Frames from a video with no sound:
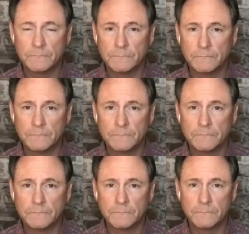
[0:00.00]

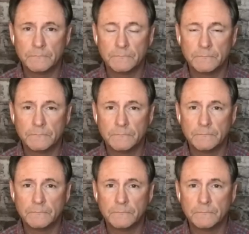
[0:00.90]

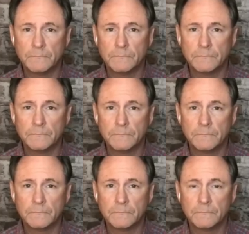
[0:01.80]

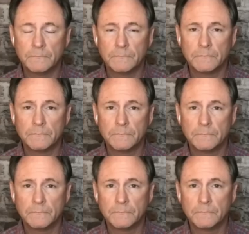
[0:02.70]

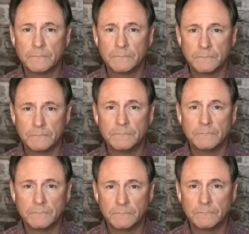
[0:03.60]

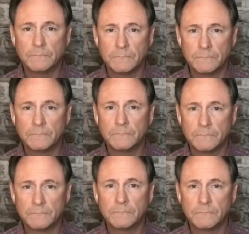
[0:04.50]

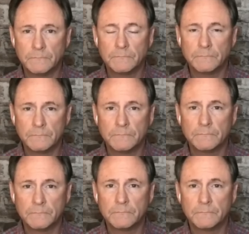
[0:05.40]

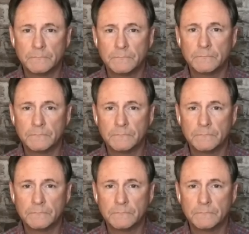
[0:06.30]
This person isn't speaking.